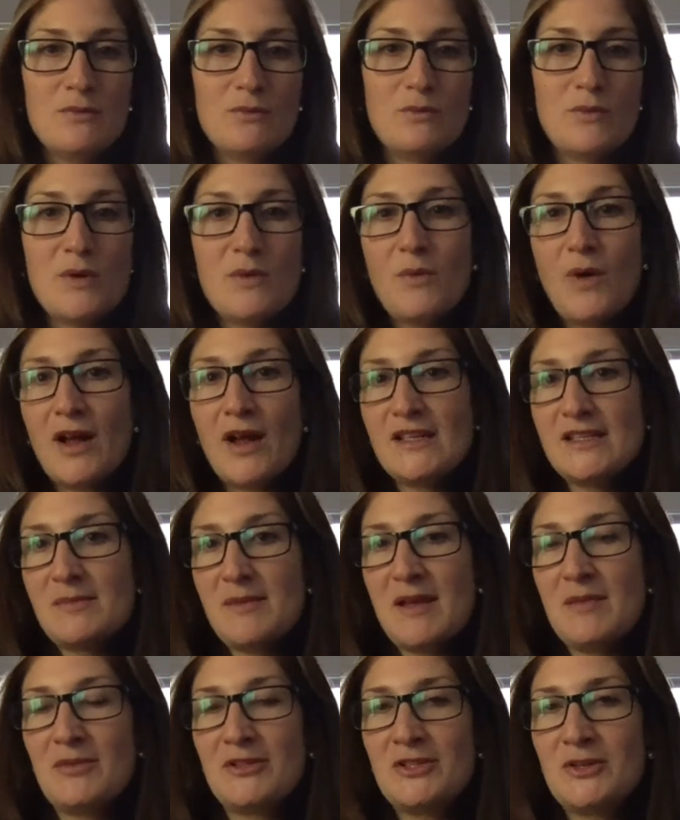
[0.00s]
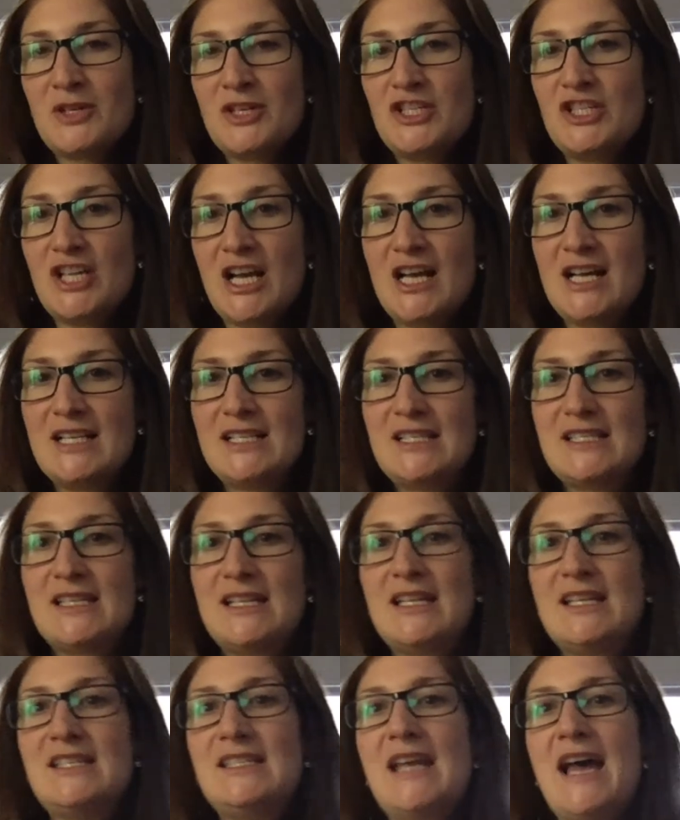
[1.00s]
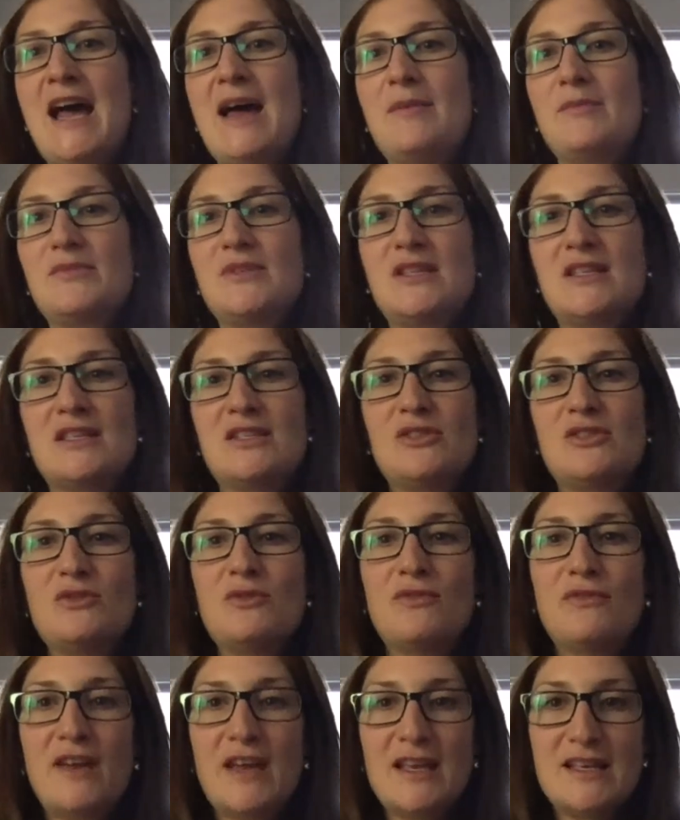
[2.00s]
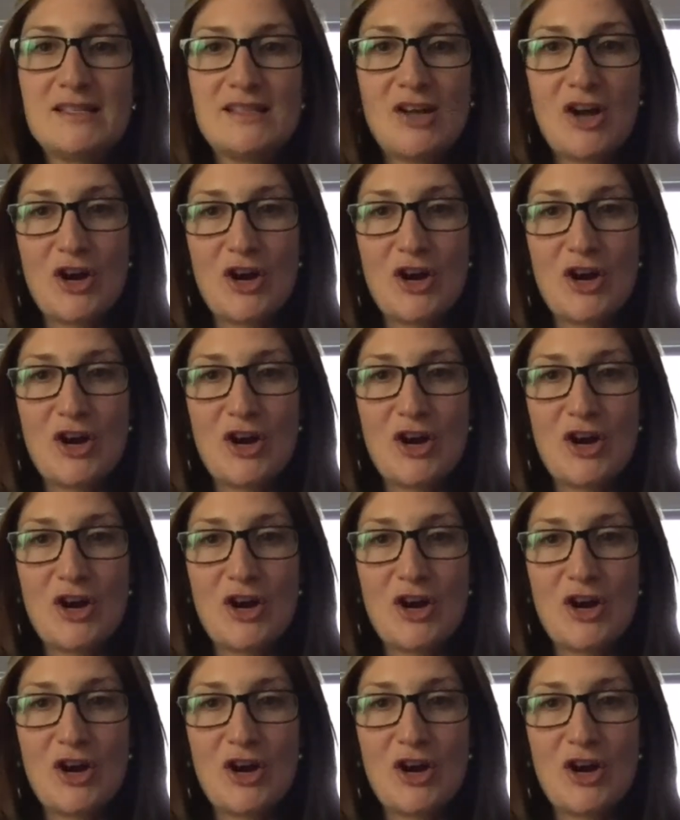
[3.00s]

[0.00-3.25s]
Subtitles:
we want to be able to adjust and adapt to this new phase